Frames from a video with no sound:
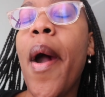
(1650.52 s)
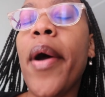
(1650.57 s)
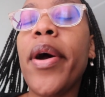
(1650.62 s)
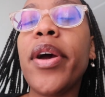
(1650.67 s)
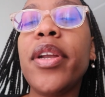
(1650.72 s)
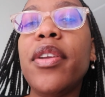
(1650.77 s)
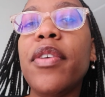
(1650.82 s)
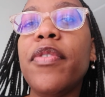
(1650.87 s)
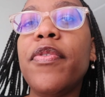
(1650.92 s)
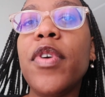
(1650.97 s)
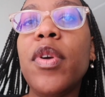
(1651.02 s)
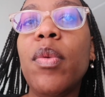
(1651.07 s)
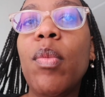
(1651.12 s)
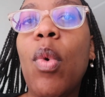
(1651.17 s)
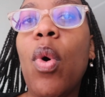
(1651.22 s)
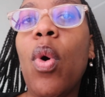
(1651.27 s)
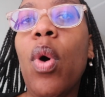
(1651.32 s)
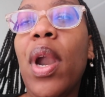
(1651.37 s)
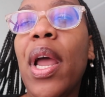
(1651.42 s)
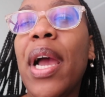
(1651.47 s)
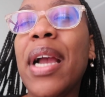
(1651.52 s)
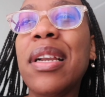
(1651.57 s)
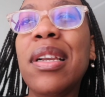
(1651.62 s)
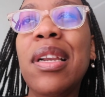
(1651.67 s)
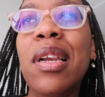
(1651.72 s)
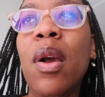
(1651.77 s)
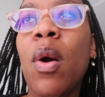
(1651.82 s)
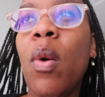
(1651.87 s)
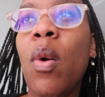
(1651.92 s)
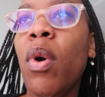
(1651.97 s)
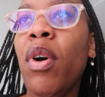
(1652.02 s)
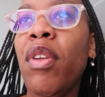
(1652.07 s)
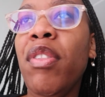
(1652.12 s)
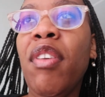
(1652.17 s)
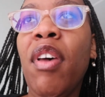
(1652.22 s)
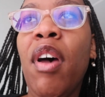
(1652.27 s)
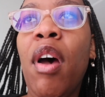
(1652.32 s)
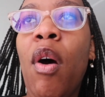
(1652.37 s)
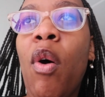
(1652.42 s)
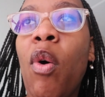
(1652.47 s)
a different mall, like
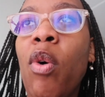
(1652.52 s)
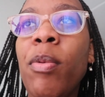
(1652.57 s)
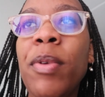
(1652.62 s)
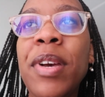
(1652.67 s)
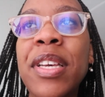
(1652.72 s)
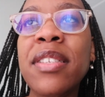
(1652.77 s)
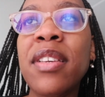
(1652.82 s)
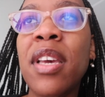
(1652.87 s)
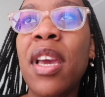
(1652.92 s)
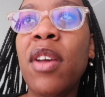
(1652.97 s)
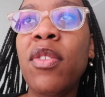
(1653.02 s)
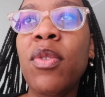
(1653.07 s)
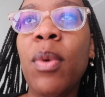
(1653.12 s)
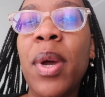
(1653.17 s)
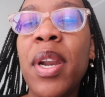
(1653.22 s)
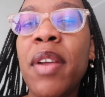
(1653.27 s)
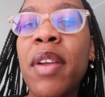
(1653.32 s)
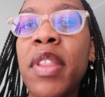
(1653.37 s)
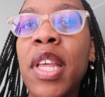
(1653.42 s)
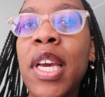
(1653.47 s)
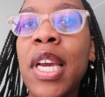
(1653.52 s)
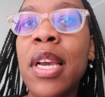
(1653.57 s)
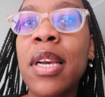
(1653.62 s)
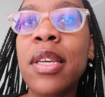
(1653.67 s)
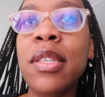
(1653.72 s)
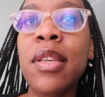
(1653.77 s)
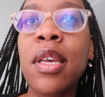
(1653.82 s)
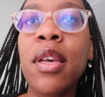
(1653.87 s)
Clearwater or Westgate, whatever the case